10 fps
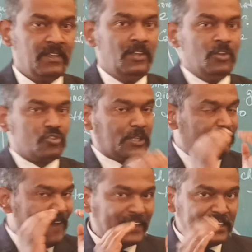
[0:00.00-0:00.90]
So the
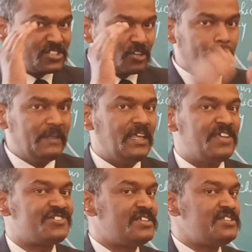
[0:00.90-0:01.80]
various
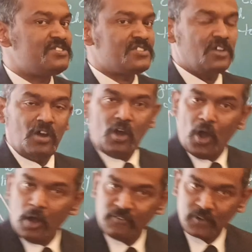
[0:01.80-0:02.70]
combinations
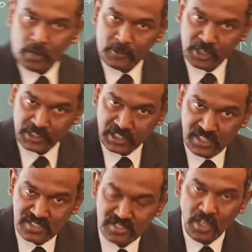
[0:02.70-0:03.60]
of
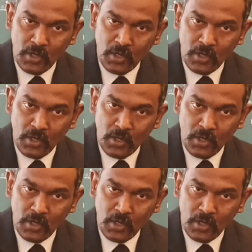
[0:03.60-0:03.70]
commodities